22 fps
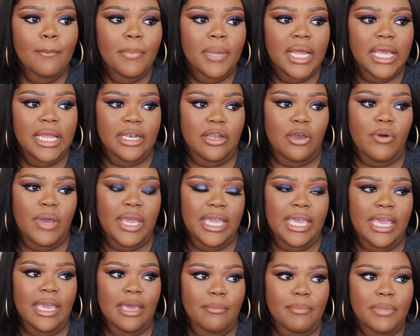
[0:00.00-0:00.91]
but I know I
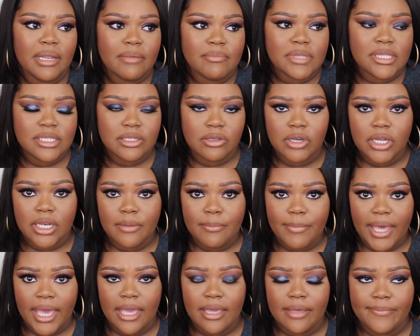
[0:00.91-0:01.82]
can't but I'm still gonna
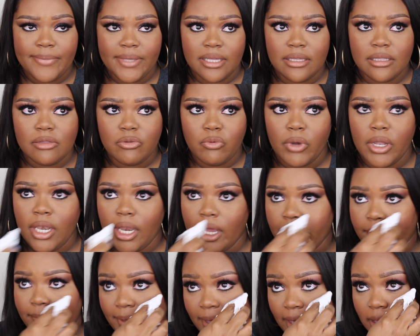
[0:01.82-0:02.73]
buy it because one
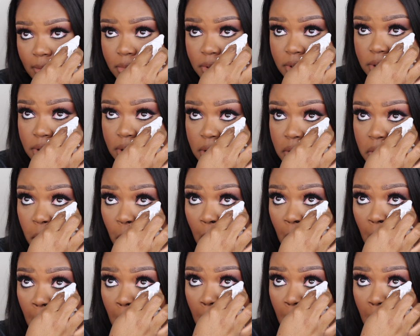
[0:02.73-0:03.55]
day I'll be able to